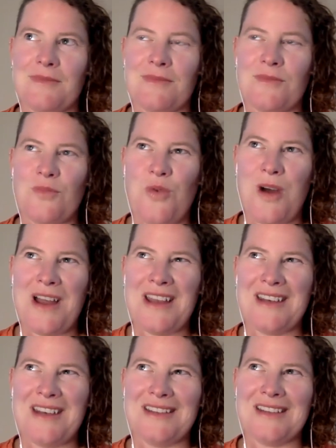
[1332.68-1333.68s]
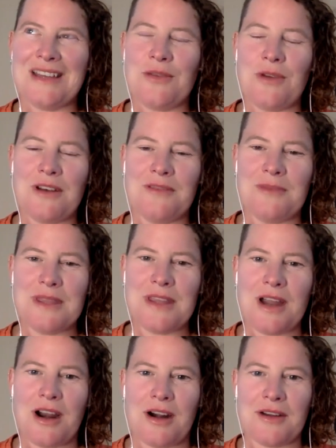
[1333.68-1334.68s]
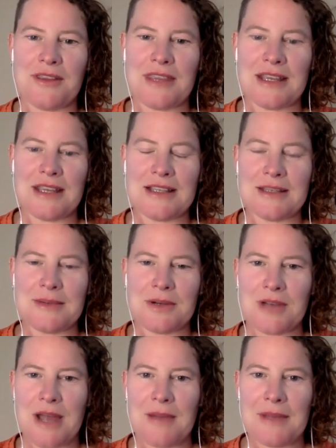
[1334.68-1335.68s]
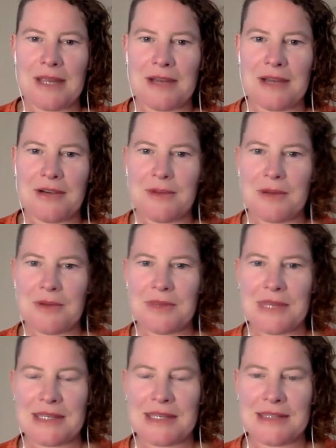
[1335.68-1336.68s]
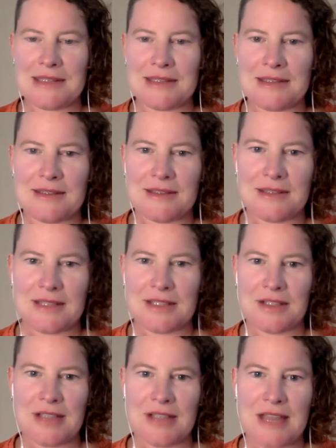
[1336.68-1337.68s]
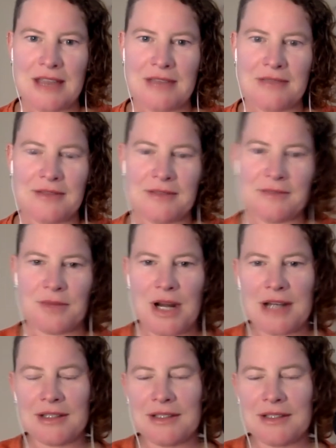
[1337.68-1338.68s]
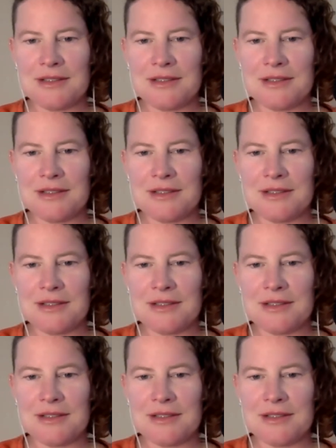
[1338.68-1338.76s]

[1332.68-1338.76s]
What have been the hard things about coming out about this in your life and practice?